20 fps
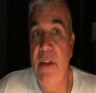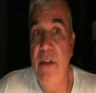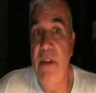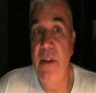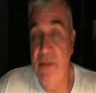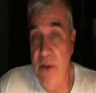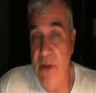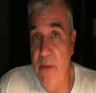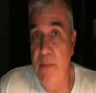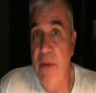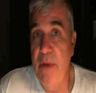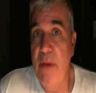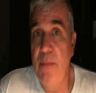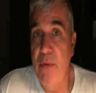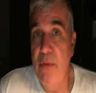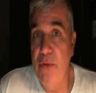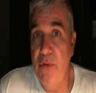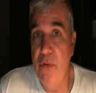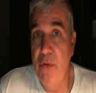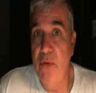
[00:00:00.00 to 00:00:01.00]
I think some
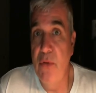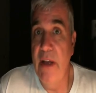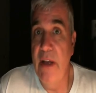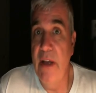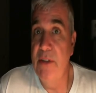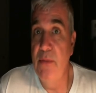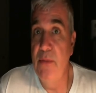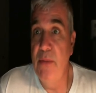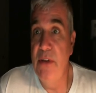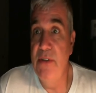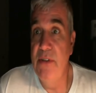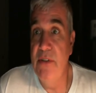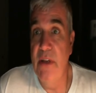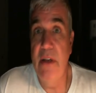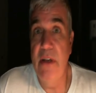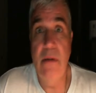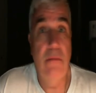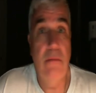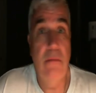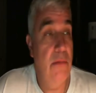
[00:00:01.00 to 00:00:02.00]
people do like to be
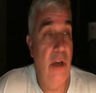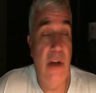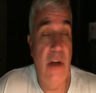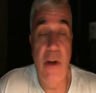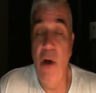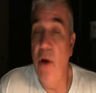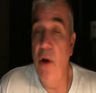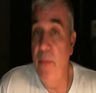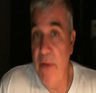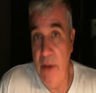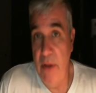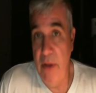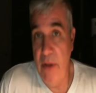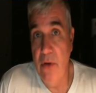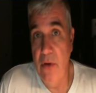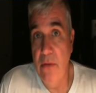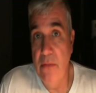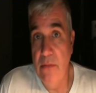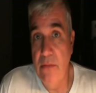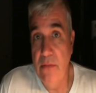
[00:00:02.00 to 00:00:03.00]
sick, not all
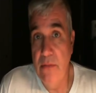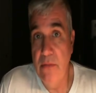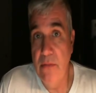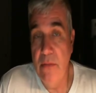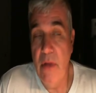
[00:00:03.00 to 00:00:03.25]
people.